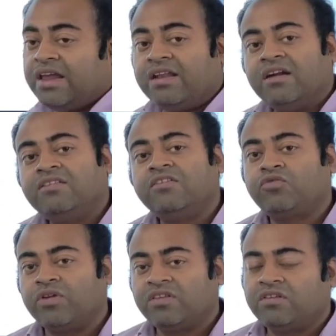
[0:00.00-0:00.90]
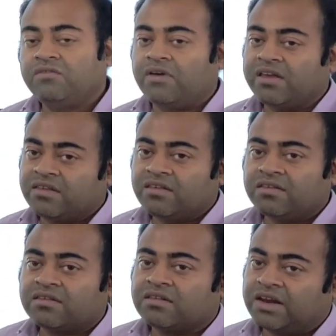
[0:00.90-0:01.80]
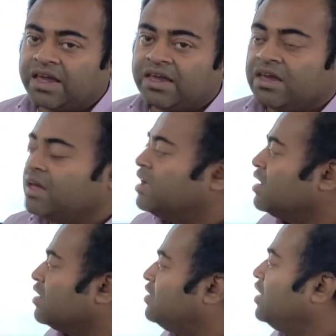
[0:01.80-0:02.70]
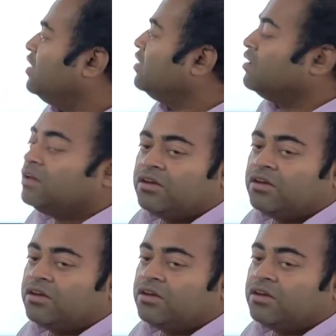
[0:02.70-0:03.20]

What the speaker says: energy storage devices like the